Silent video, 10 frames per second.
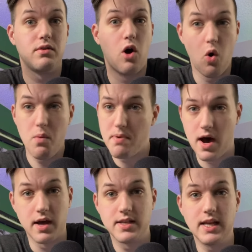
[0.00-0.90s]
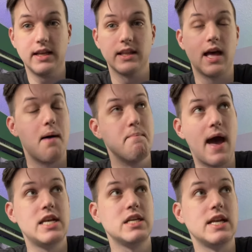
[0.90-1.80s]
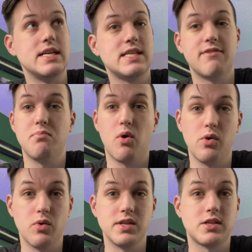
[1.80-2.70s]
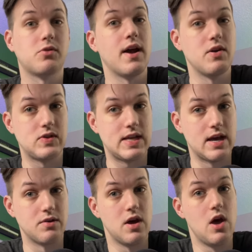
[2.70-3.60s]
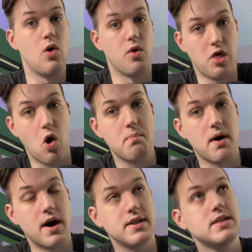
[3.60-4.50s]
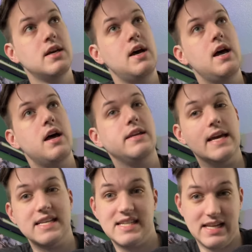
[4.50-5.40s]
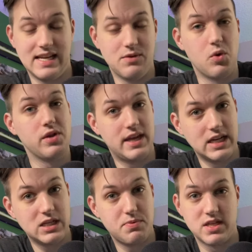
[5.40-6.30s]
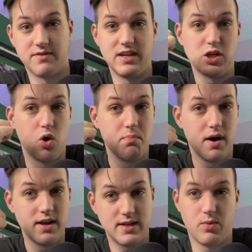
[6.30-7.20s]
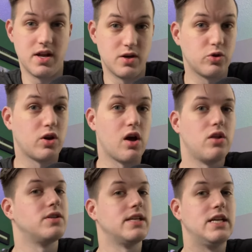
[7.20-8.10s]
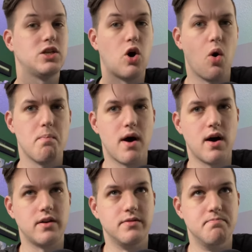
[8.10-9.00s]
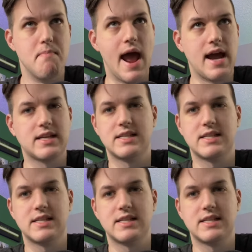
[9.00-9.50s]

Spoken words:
HomePods. Imagine a 7.1 surround sound with HomePods. Yes, it will get expensive. Each HomePod is $100. Each HomePod Max,